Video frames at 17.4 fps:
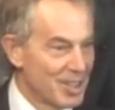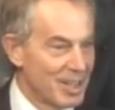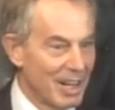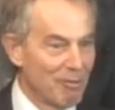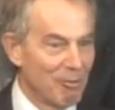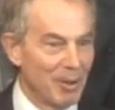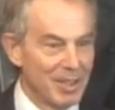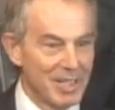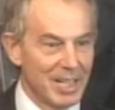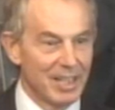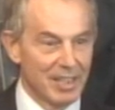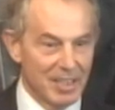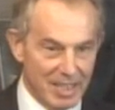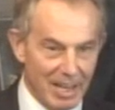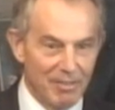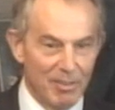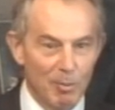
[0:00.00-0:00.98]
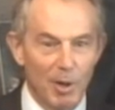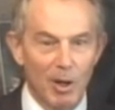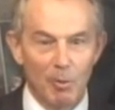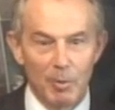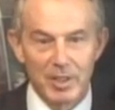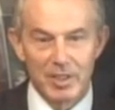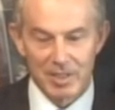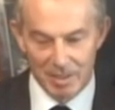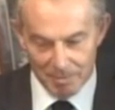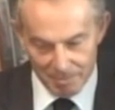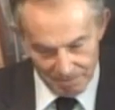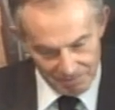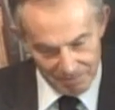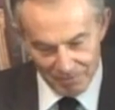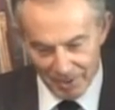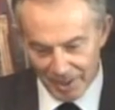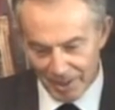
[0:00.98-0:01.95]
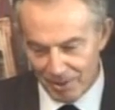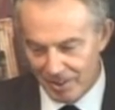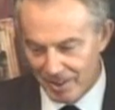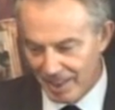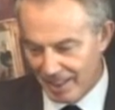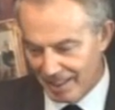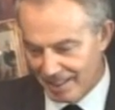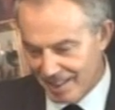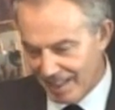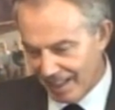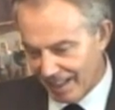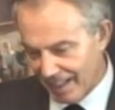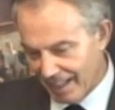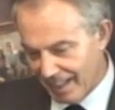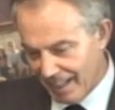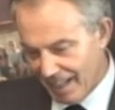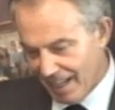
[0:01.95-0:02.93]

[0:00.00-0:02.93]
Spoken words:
and everyone's here to save the world, which is a very good thing, incidentally.